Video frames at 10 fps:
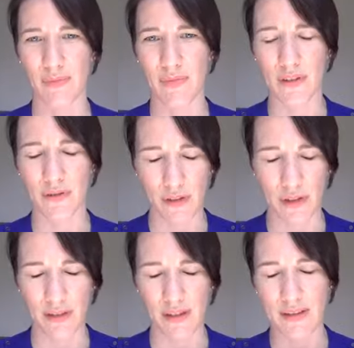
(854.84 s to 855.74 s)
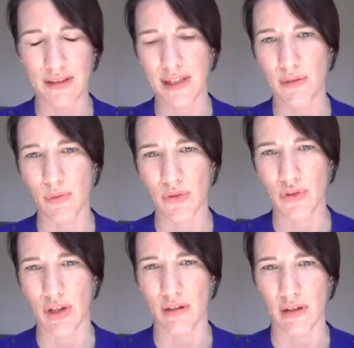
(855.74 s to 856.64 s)
different things he was
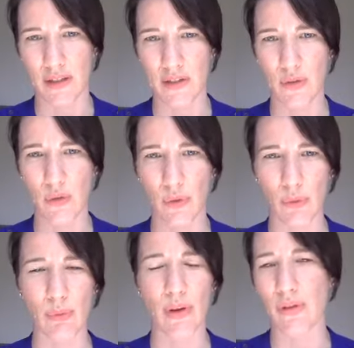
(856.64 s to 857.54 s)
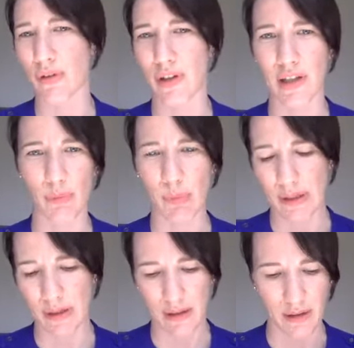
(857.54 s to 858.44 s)
sharing. So whether it
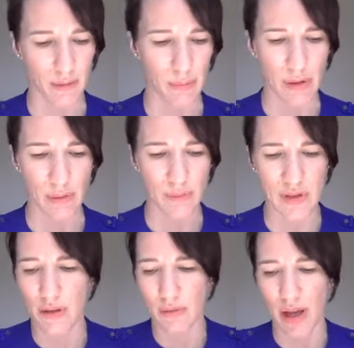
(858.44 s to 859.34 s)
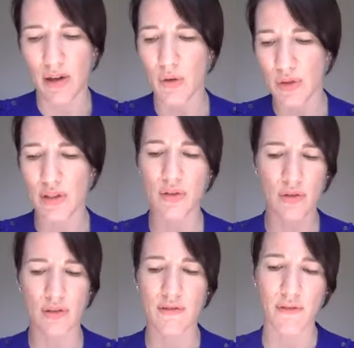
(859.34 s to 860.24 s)
be according to the
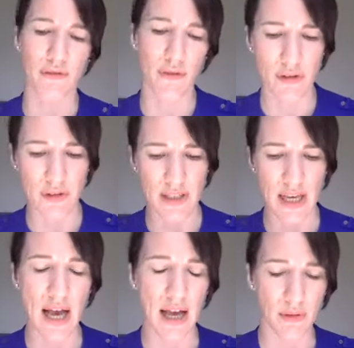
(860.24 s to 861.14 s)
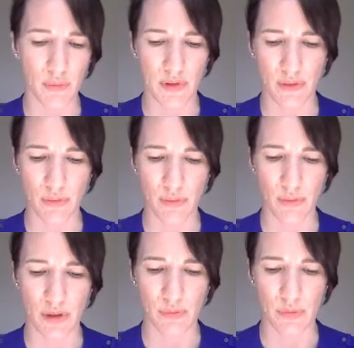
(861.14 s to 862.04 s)
different focus he had
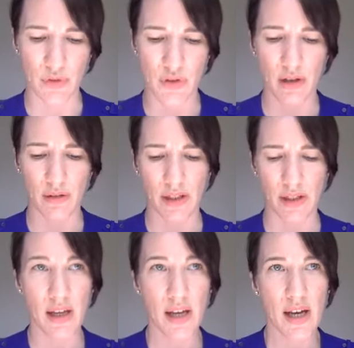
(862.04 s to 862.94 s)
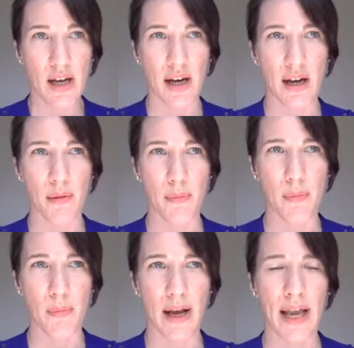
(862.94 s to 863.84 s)
when he was sharing,
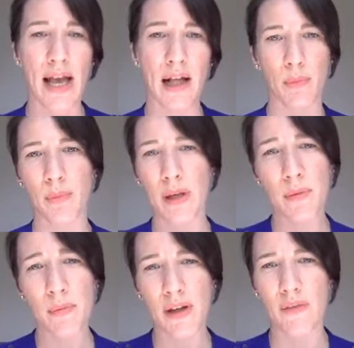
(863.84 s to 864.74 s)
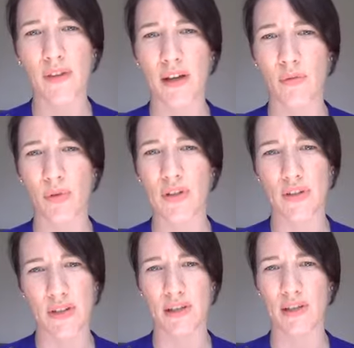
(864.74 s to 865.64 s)
I helped him, and then we
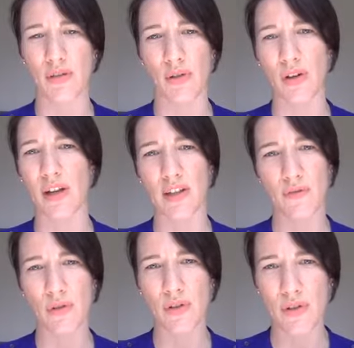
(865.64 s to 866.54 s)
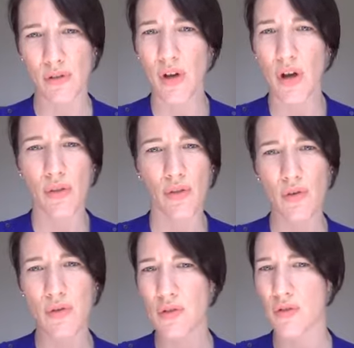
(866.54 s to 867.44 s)
decided on, okay, let's focus on
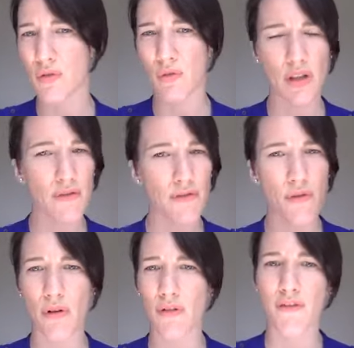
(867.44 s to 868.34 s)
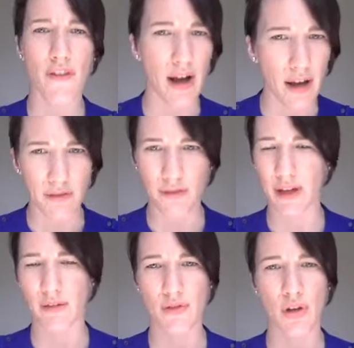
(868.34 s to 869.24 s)
those 3, 4, 5
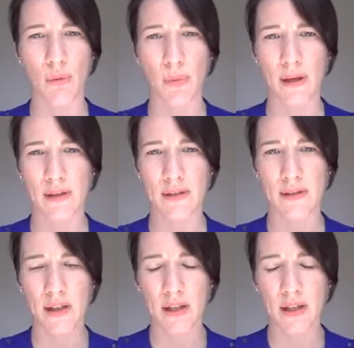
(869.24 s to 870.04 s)
kind of topics,